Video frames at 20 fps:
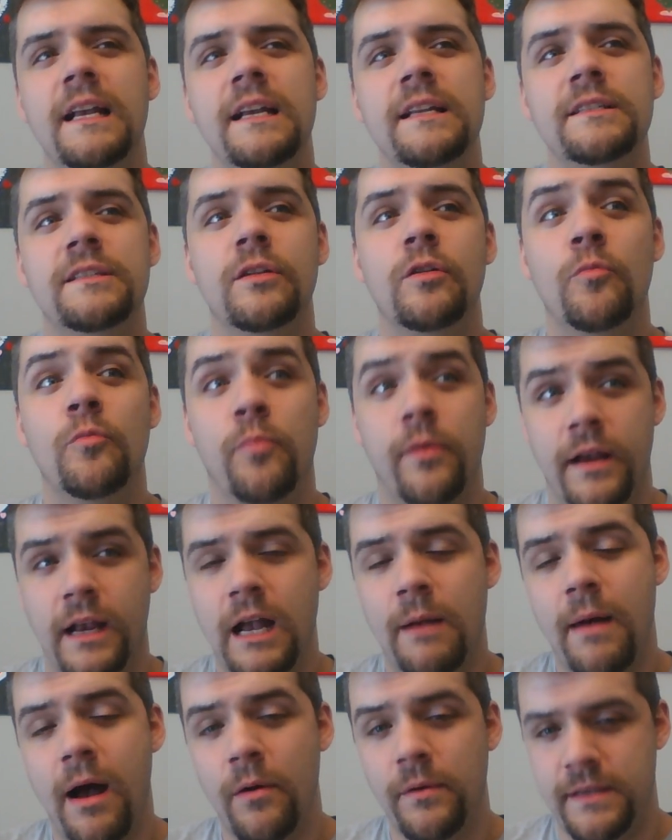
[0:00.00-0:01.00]
to
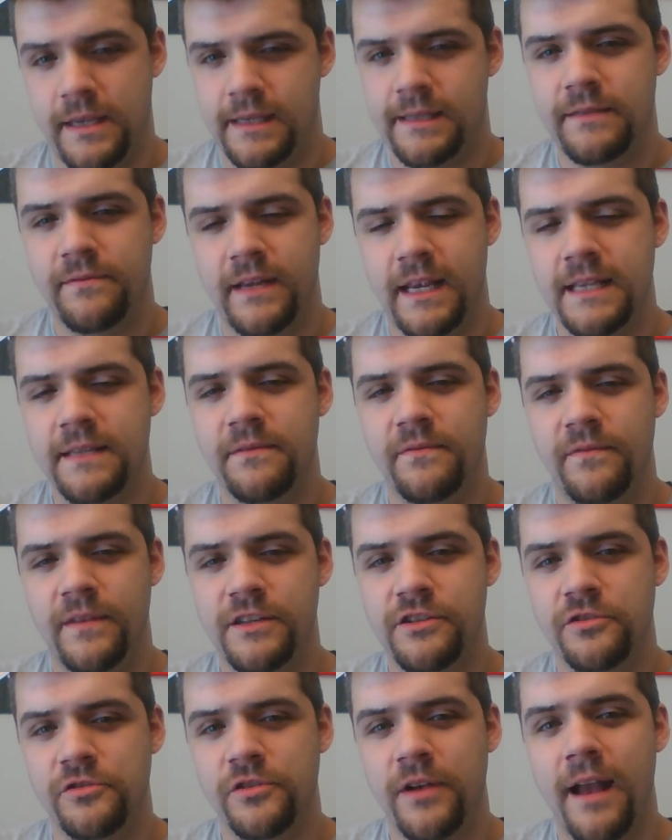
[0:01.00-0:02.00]
come out with his
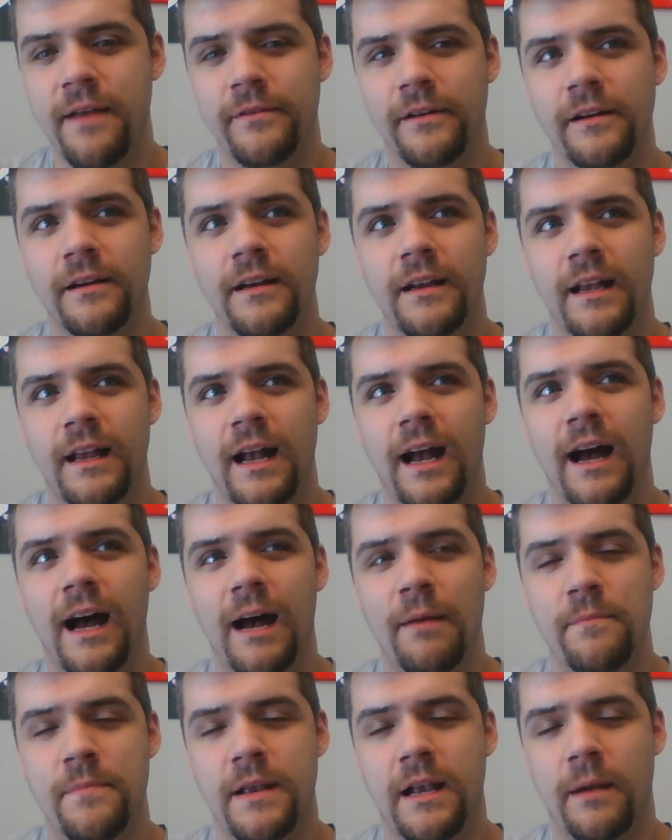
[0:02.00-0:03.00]
vision driver,
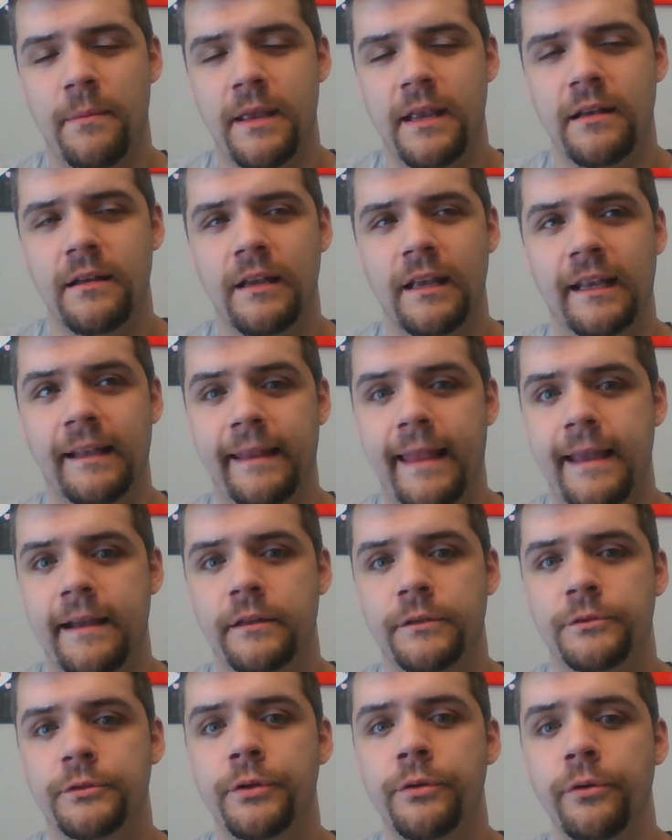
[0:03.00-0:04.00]
becoming
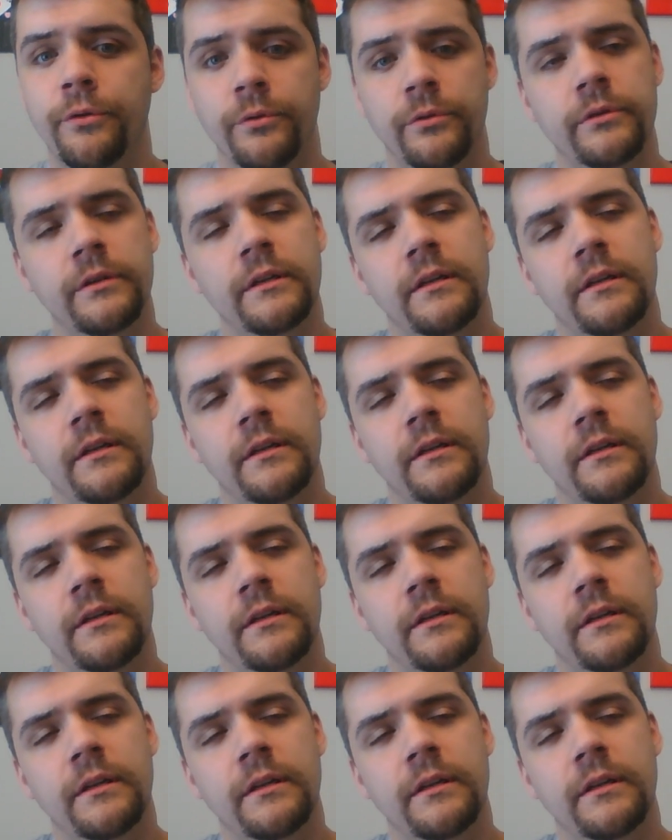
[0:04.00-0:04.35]
Glare 2.